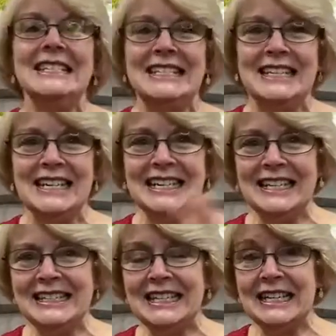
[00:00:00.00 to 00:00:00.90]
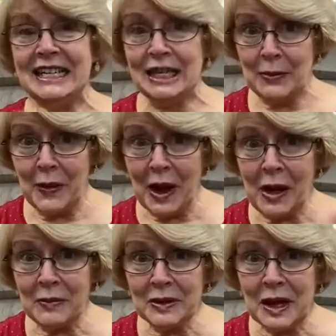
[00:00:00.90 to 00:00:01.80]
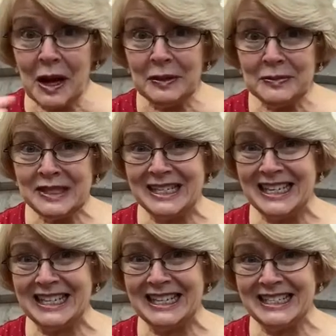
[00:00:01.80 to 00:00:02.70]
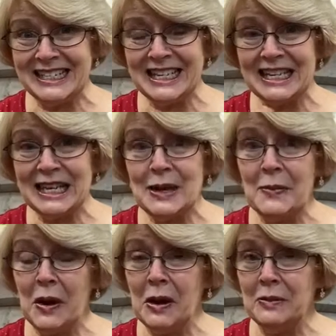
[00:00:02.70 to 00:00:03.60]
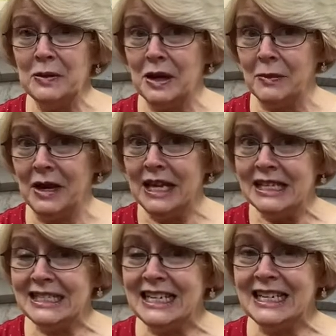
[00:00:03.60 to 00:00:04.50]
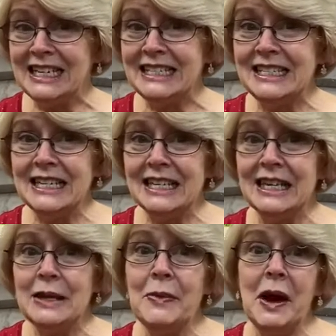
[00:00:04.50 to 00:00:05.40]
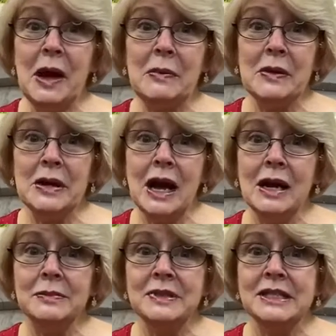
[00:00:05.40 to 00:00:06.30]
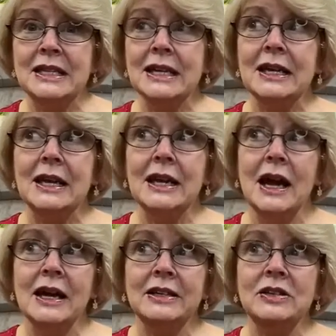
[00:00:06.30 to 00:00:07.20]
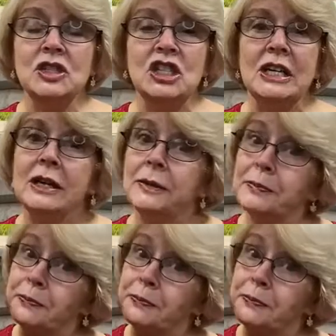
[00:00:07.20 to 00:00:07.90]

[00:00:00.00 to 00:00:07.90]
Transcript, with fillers: Sticky, sticky bubble gum, sticky, sticky bubble gum, sticky, sticky bubble gum, stick it on your cheek.